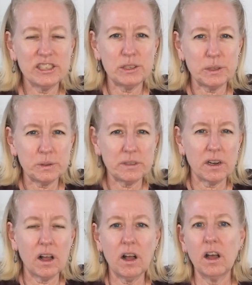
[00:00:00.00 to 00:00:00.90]
to use
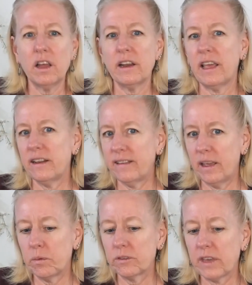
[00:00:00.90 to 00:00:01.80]
it on a
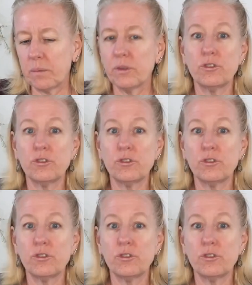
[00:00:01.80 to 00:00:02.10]
tablescape.